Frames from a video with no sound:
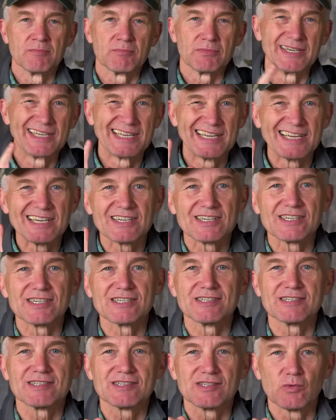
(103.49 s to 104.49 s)
but
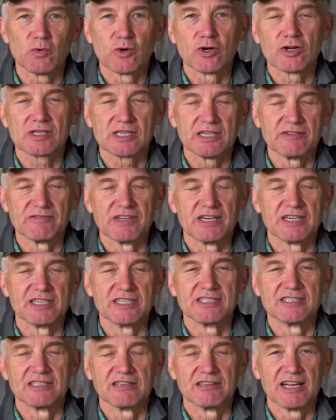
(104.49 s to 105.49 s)
here's the work they've
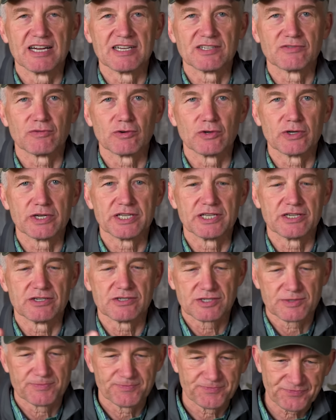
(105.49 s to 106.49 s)
done in the last 40
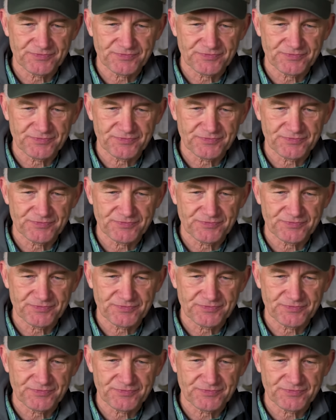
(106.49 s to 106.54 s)
years.